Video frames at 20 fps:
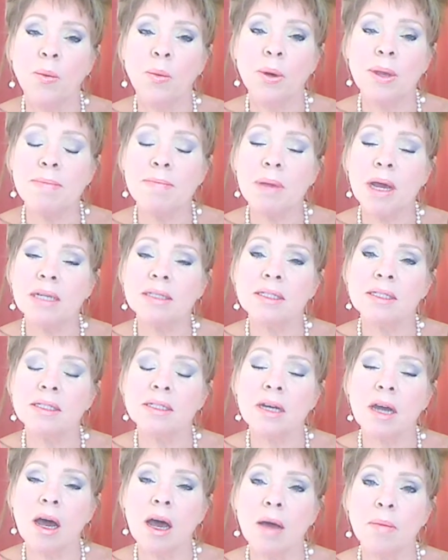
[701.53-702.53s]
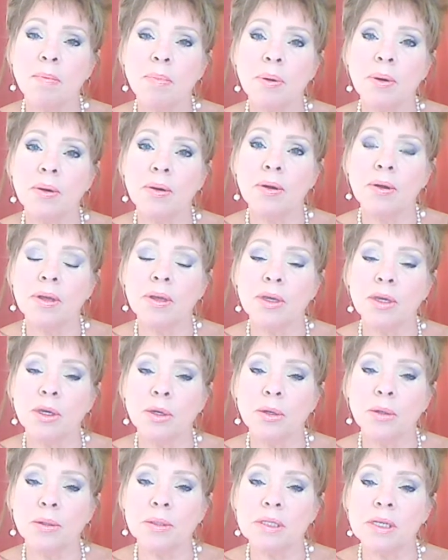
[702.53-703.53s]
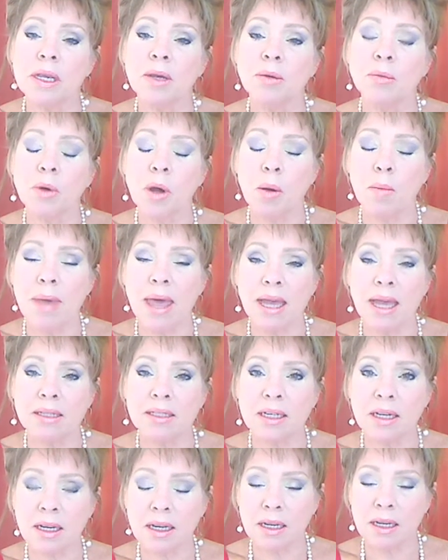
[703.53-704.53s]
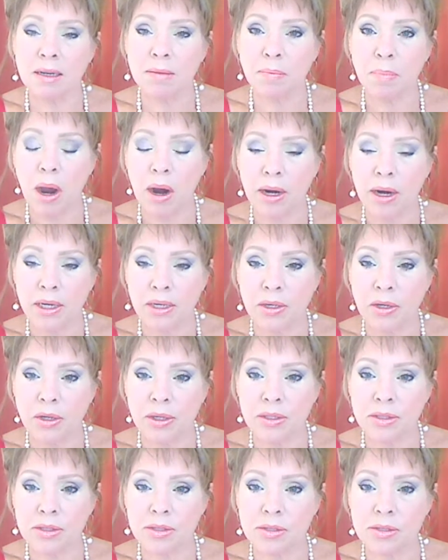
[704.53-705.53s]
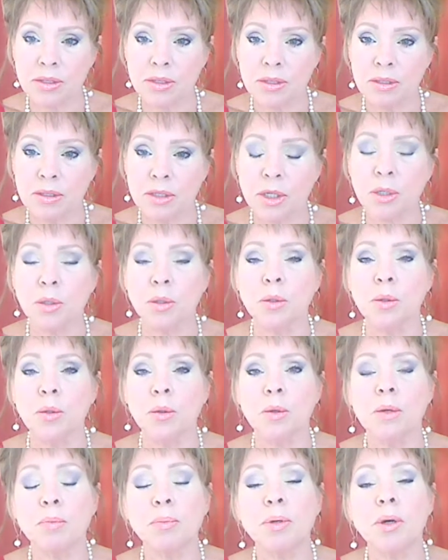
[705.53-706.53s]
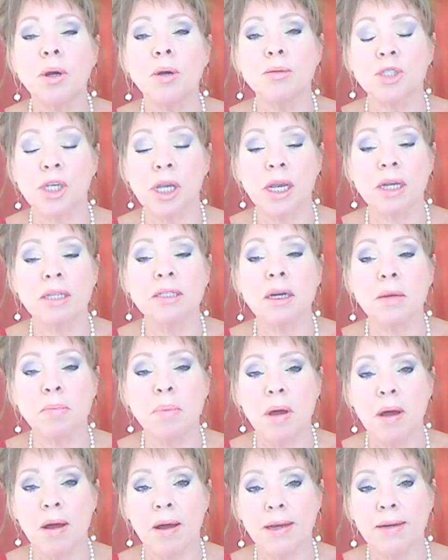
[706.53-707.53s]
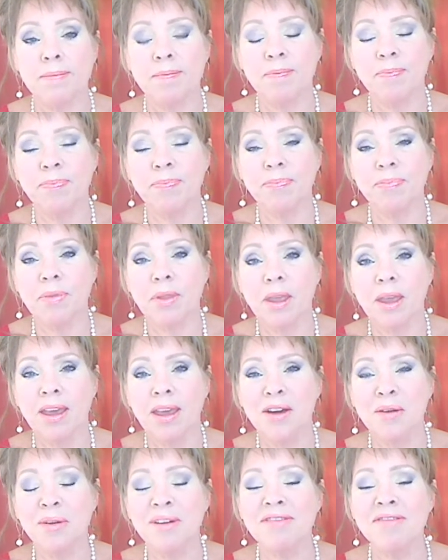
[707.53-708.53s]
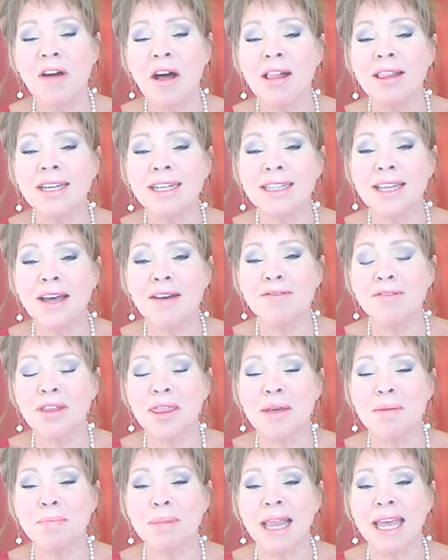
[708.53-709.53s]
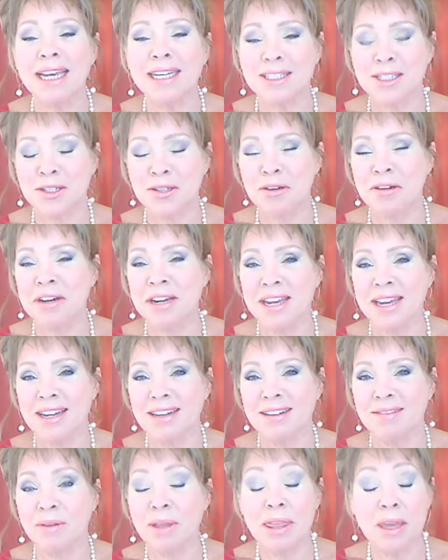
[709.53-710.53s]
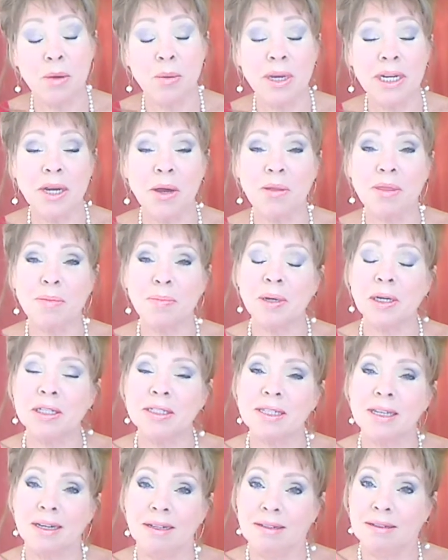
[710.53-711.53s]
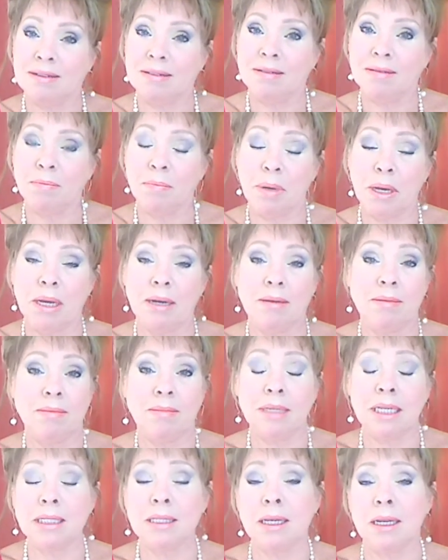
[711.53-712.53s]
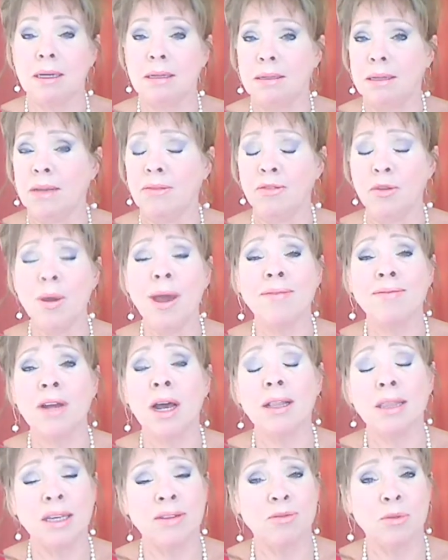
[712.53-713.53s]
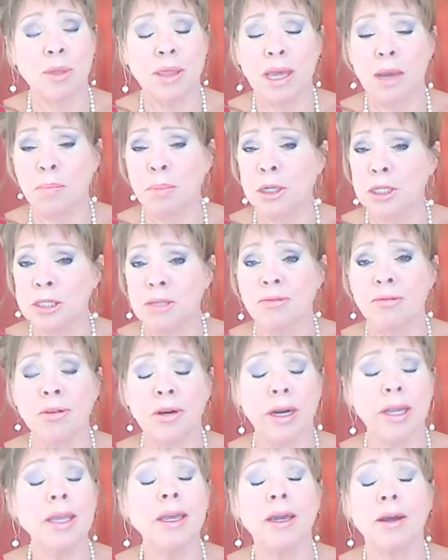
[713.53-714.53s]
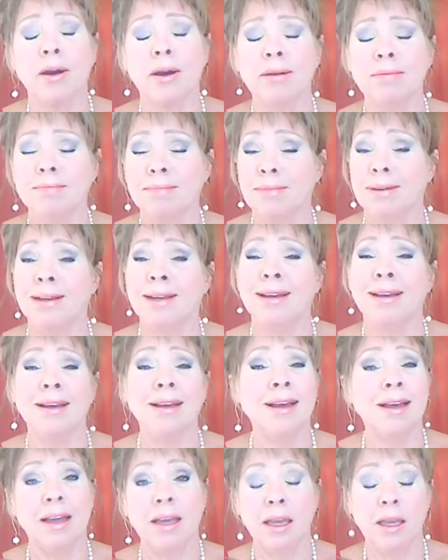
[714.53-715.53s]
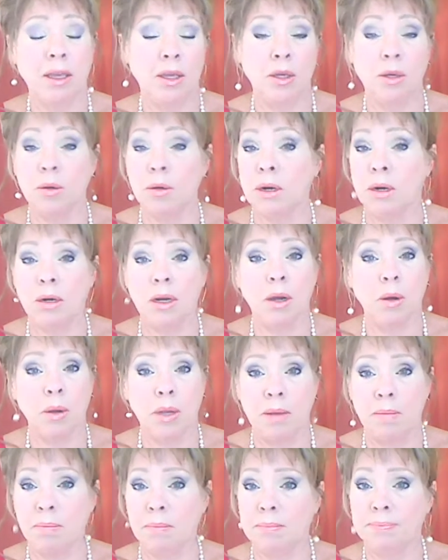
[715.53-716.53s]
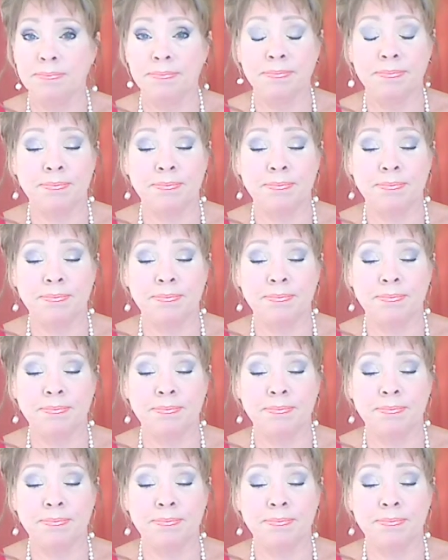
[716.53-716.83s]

We must stop using romantic partners to project upon. We fall in love with a blank screen. We think we know the person, but listen, if you have not lived with that person for a year, you don't know him.